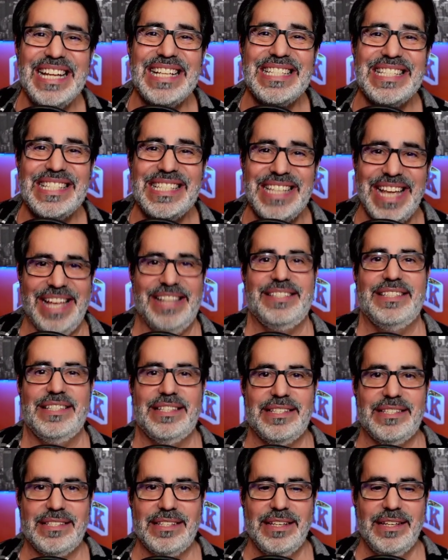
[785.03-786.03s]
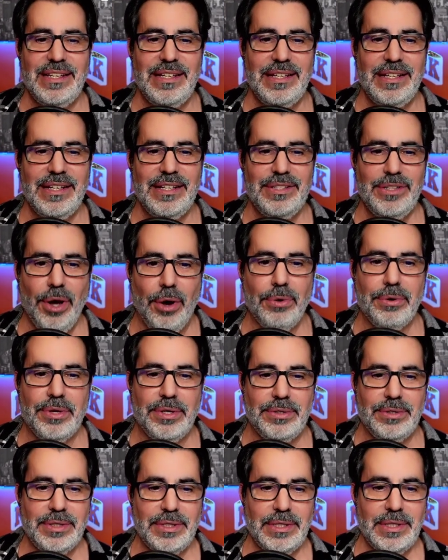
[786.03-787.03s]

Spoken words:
assists total.